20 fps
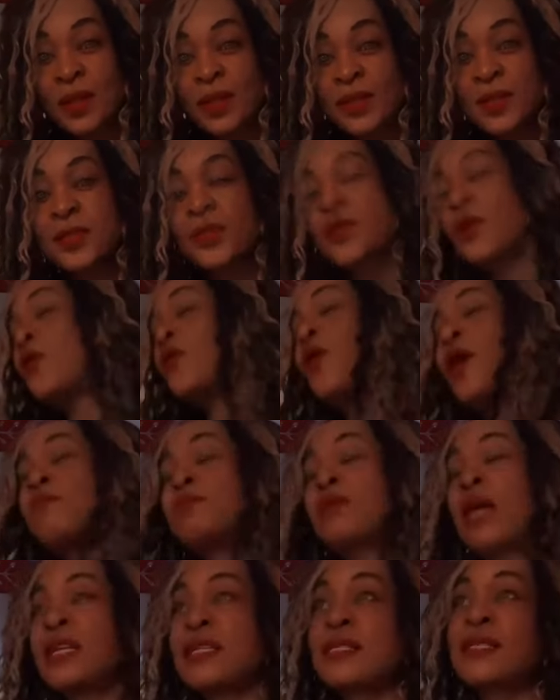So
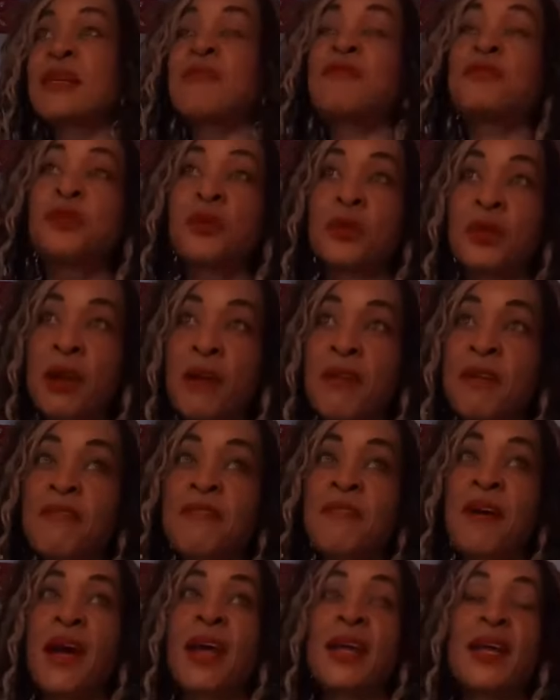um, I just have to
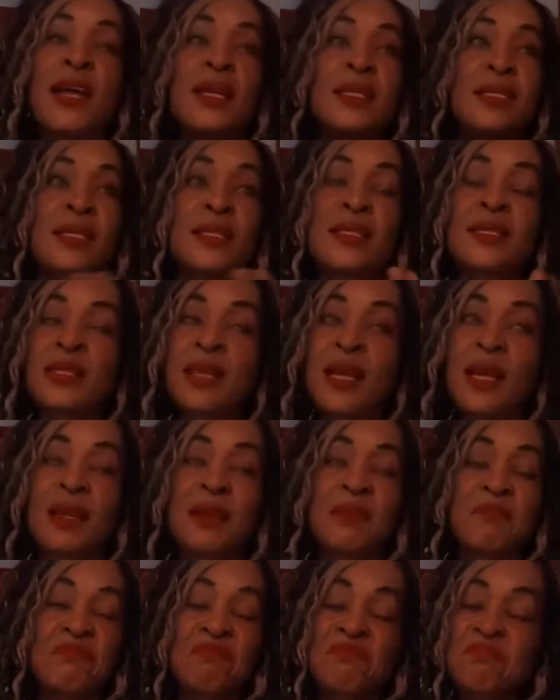clarify and just
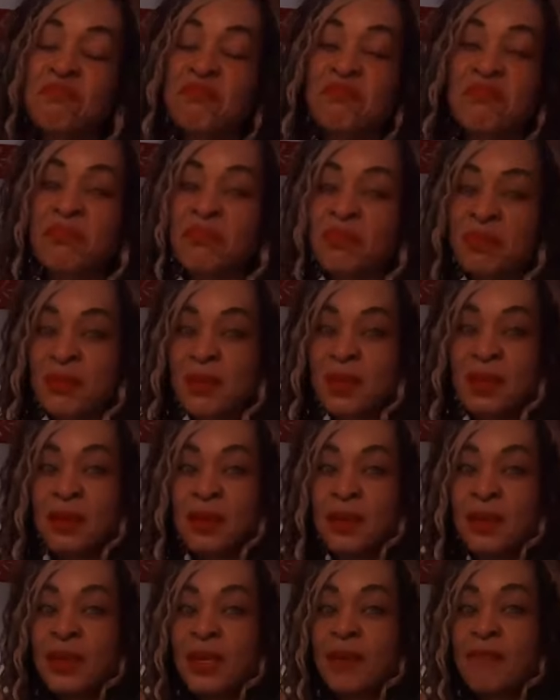say, hmm,
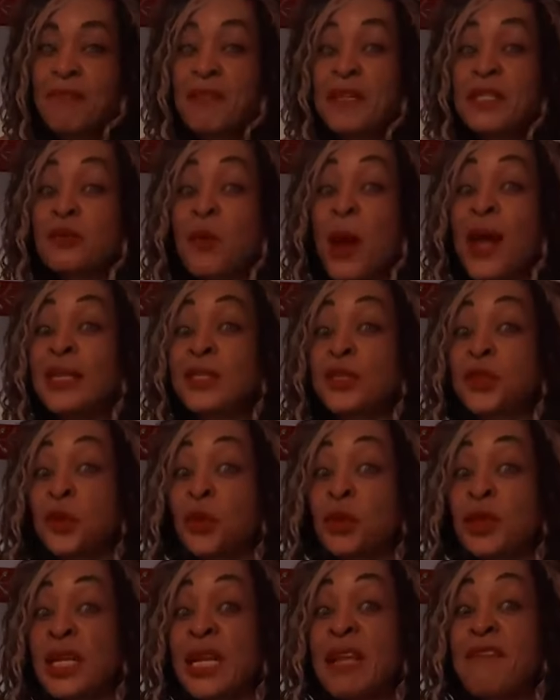if there's one
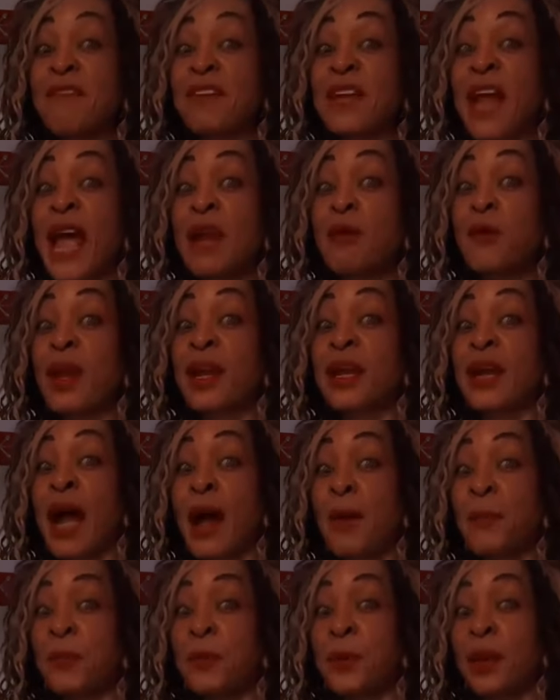dude, even I wake
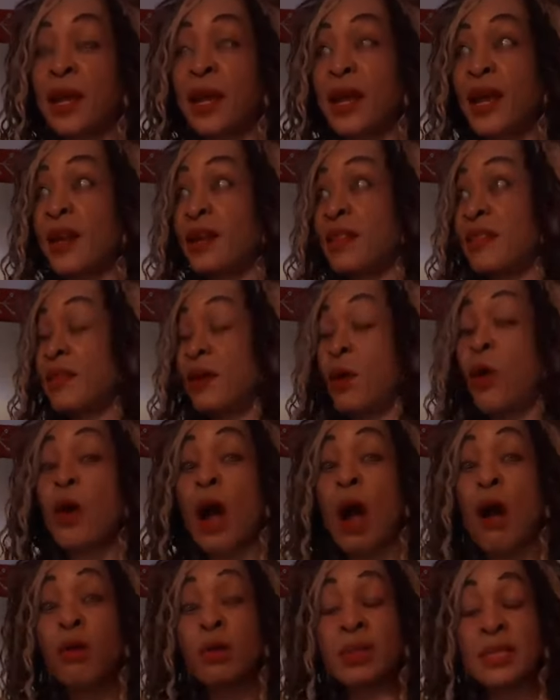up and think, oh,
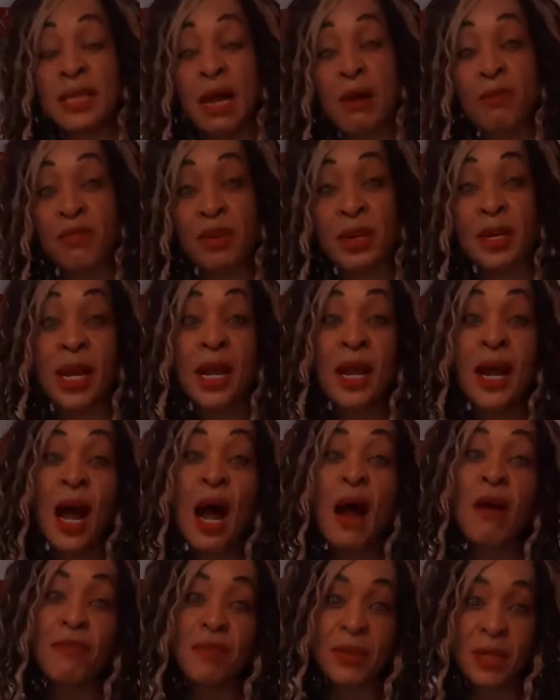how old is Alfred?
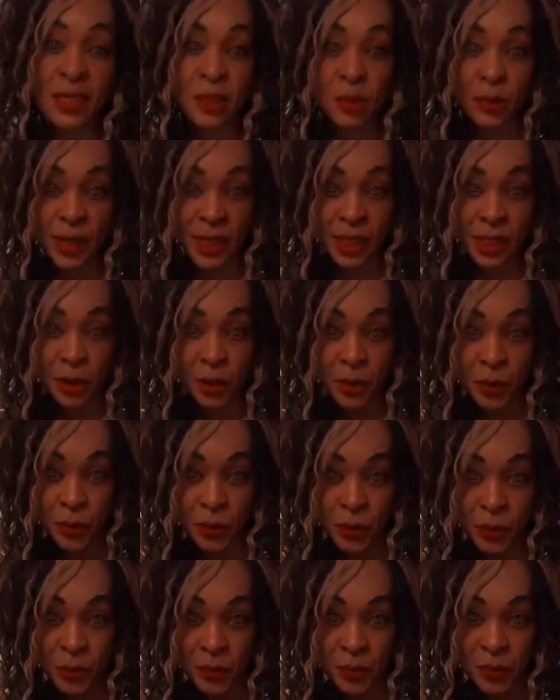Alfred is
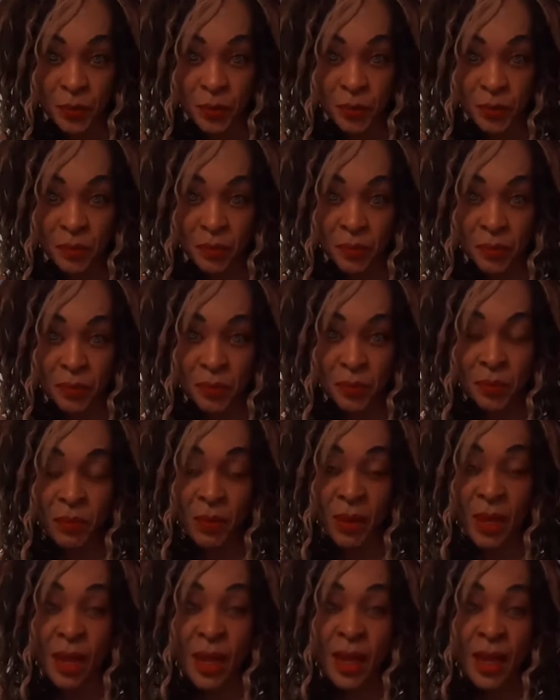22.
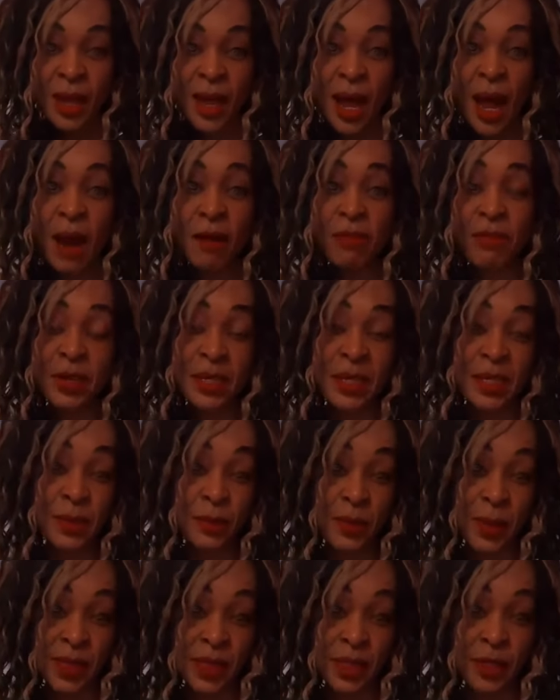Alfred is
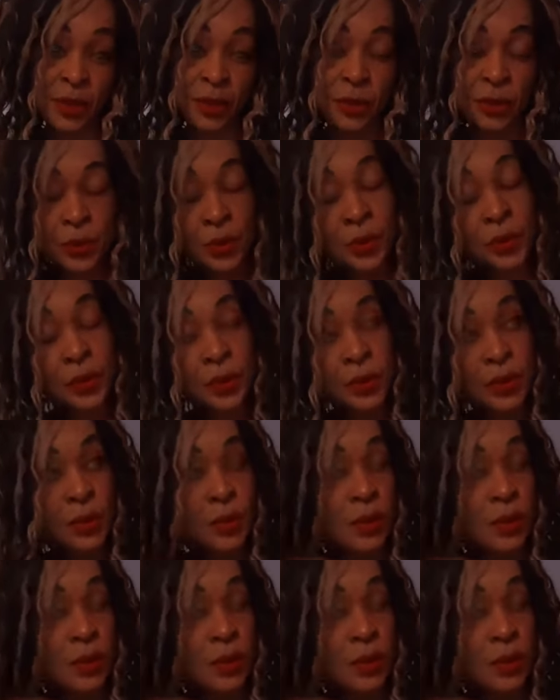22.